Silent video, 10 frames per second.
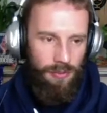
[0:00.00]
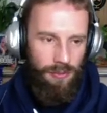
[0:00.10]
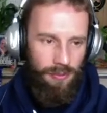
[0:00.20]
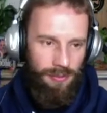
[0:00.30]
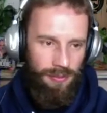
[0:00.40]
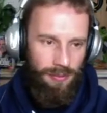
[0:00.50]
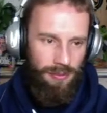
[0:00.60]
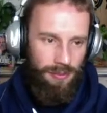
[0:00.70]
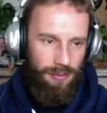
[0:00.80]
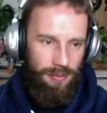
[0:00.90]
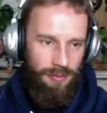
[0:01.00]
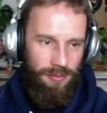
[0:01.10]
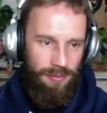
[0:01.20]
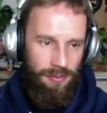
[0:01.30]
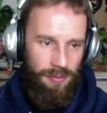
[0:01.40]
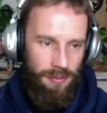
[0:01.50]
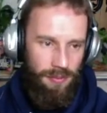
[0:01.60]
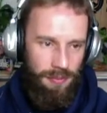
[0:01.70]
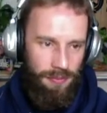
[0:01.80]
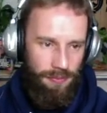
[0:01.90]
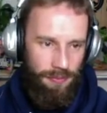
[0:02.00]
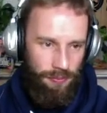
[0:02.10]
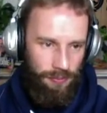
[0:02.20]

(silent)